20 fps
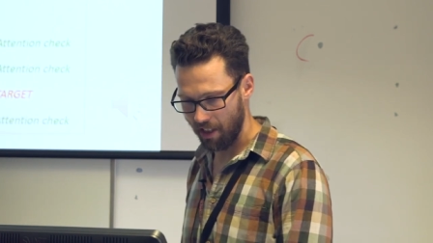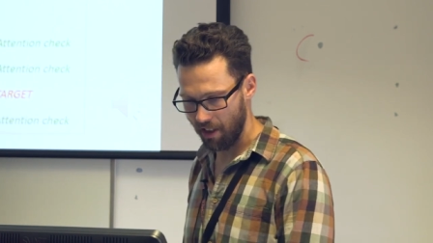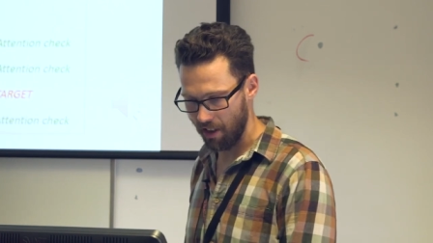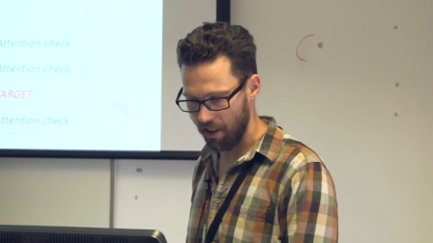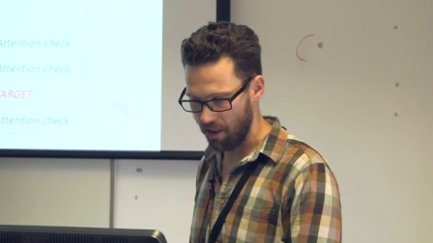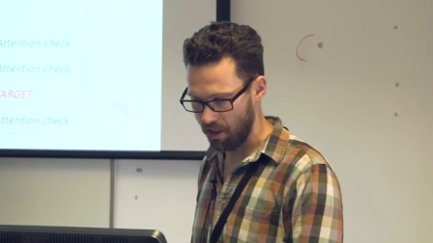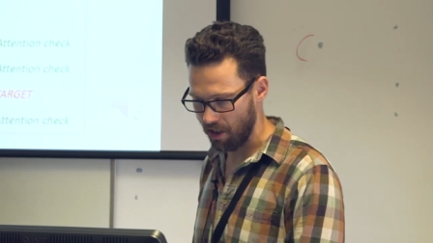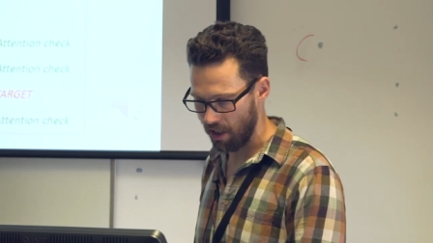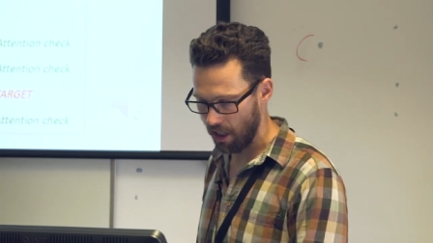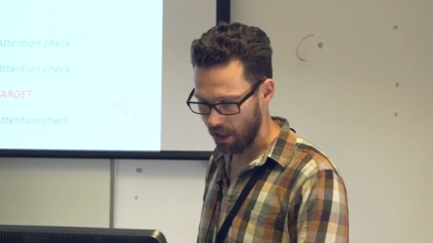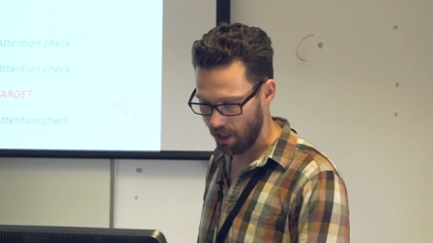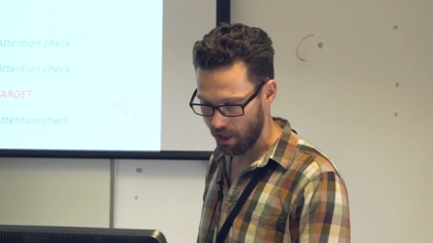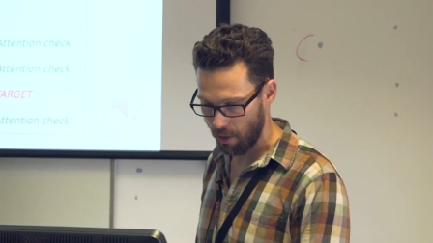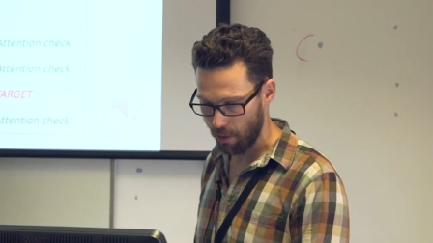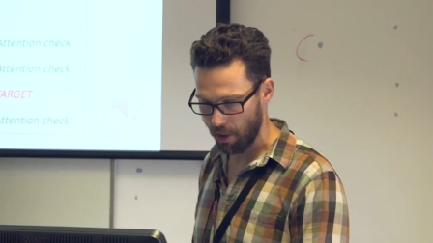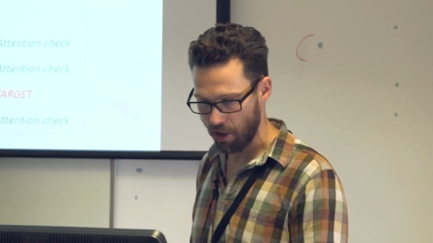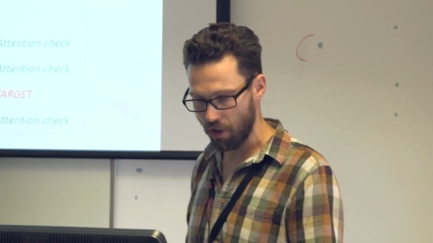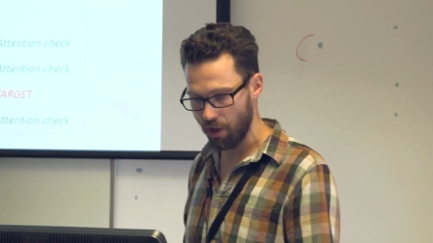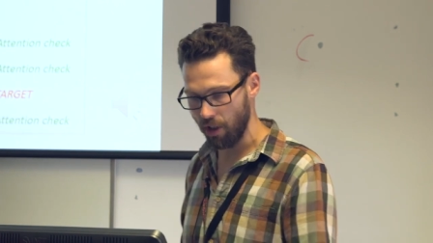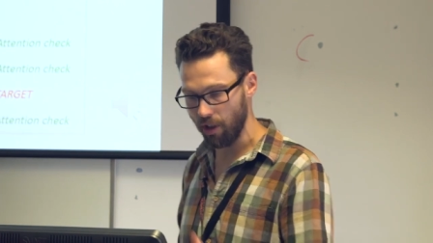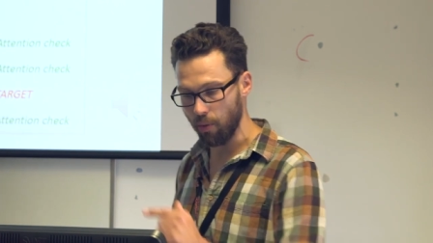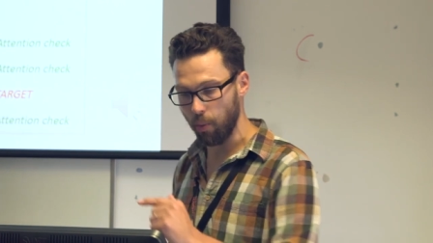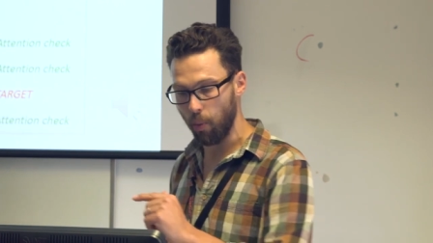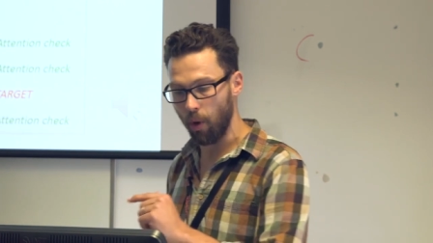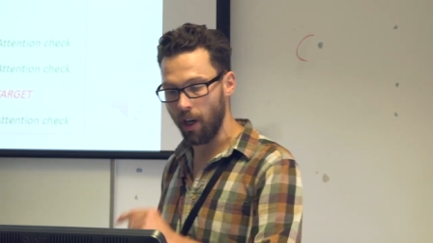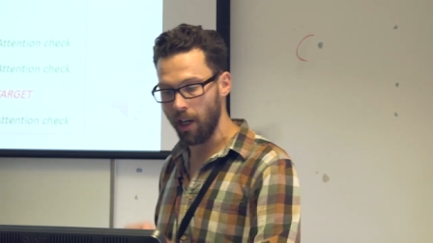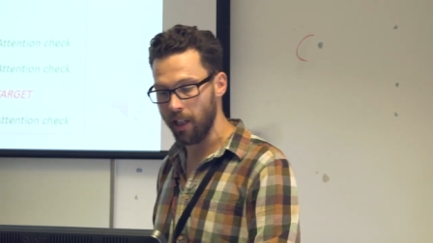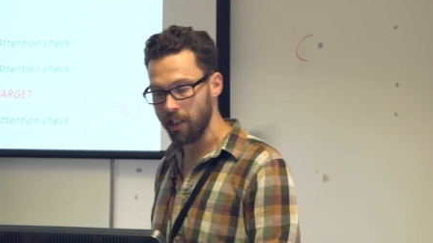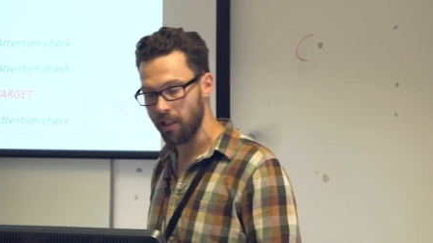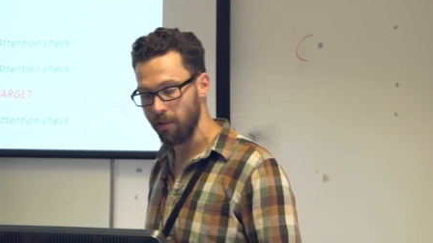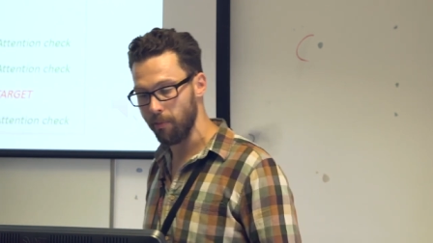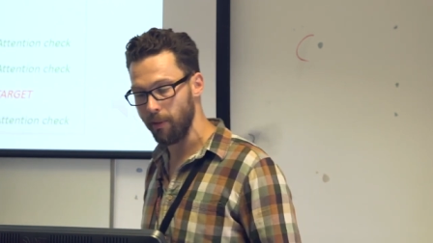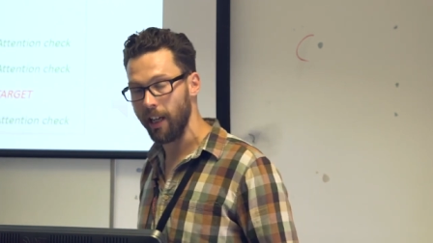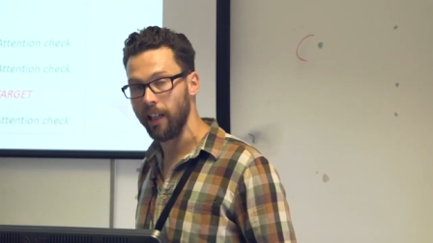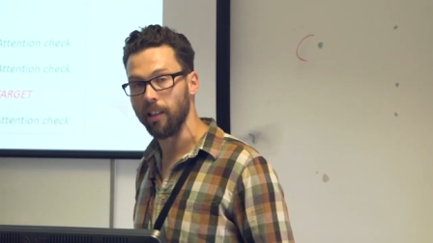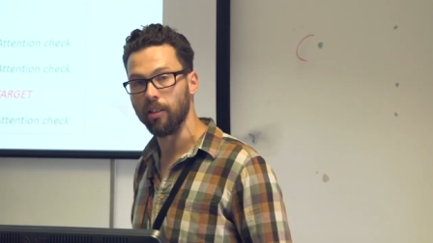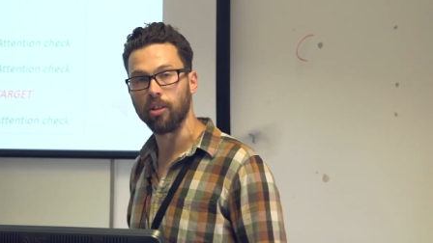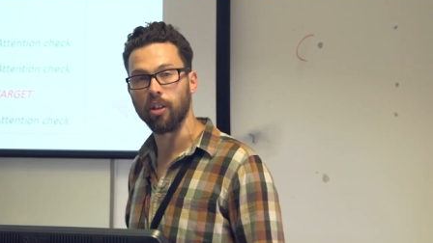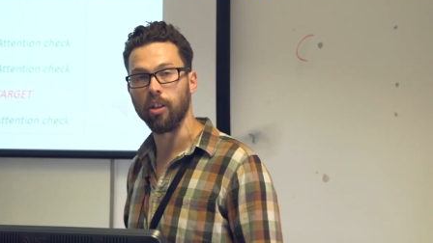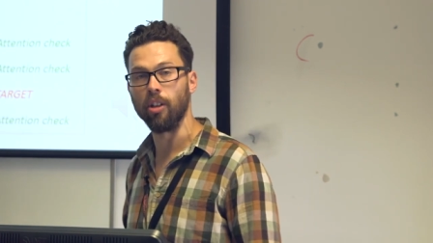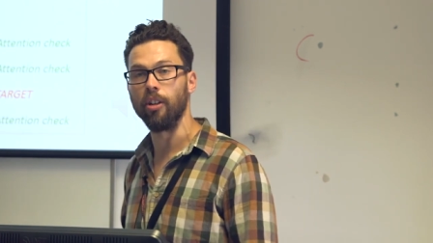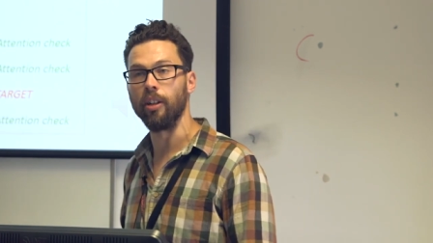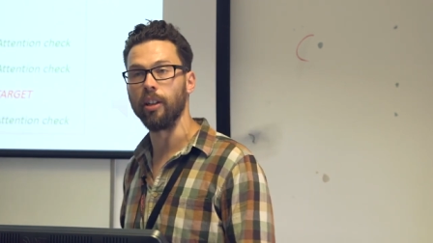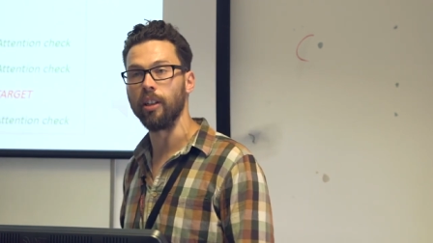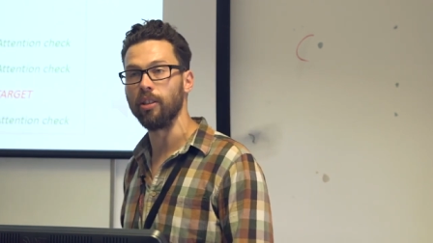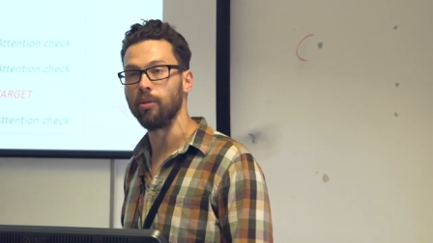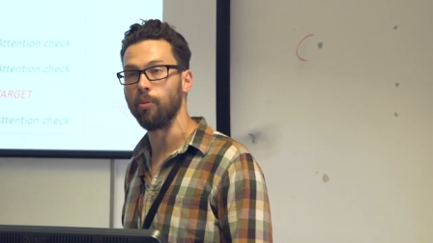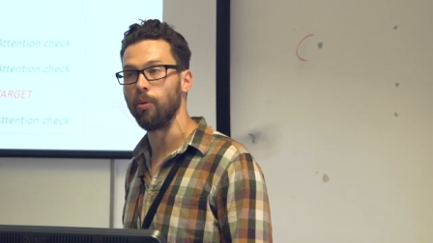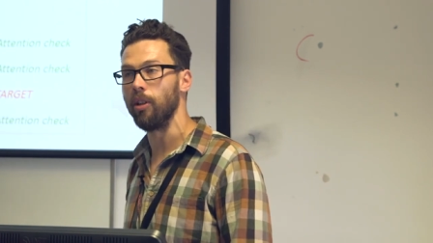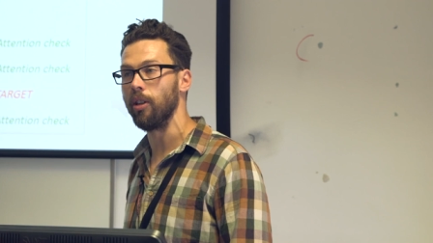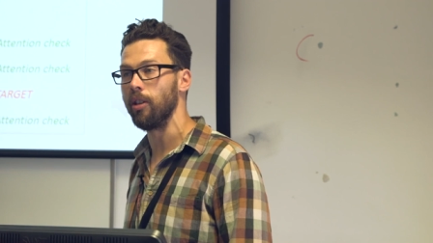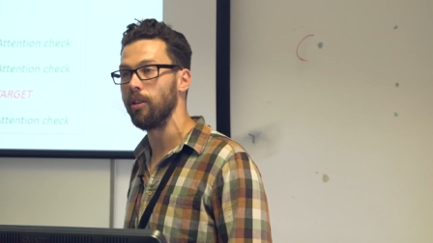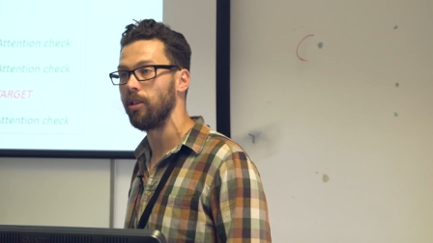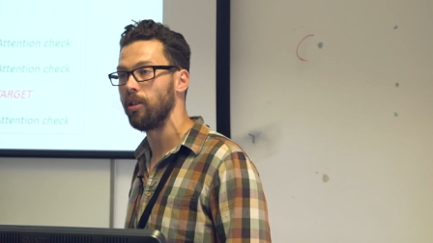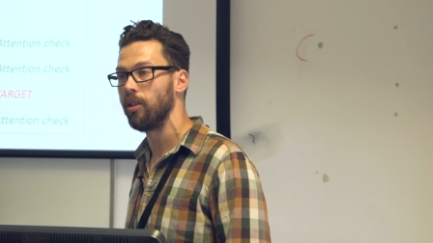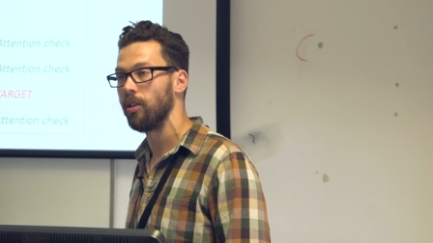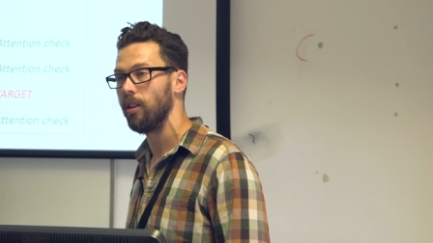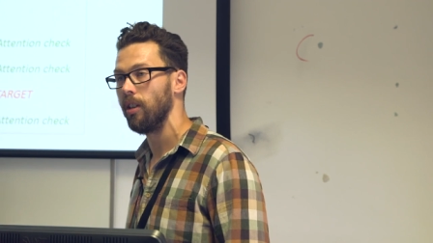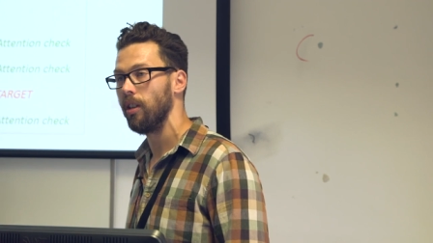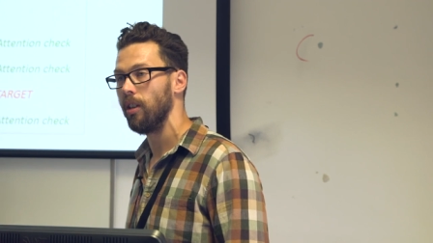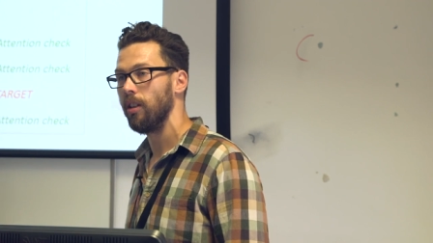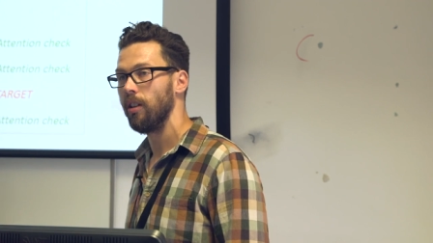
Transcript: and the target question is, why is the man slurring his words?